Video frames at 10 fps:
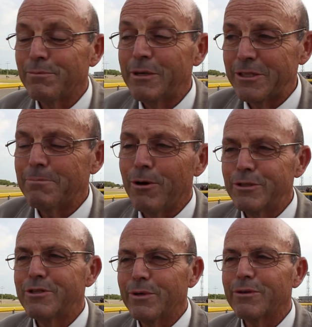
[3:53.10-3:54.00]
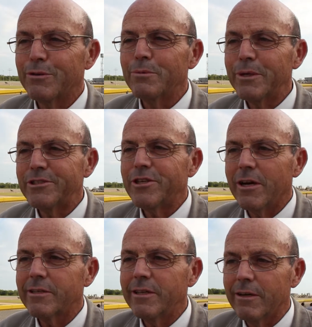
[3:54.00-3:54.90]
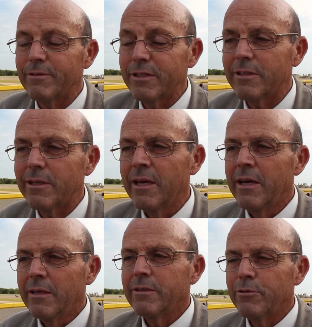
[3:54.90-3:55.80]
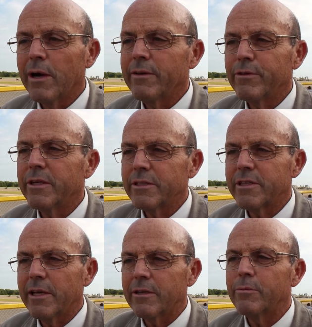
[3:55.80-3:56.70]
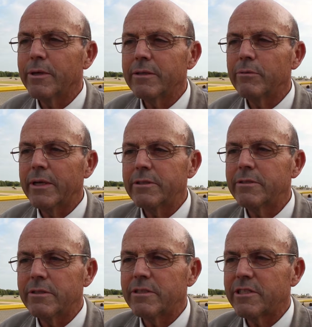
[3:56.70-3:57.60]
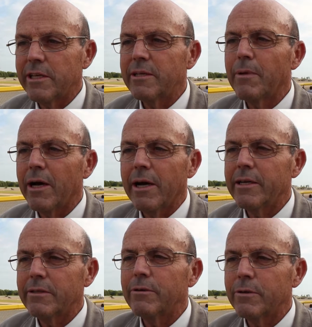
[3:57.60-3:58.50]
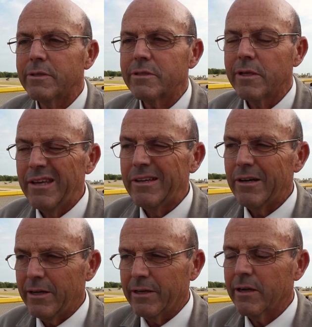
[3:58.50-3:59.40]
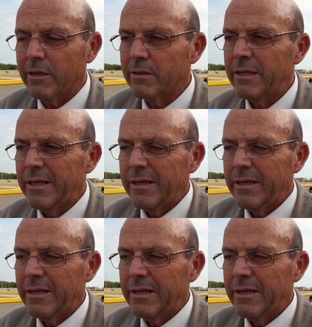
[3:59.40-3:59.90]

As opposed to a thoroughbred jockey, obviously the driver in a standardbred race is sitting behind the horse on a cart.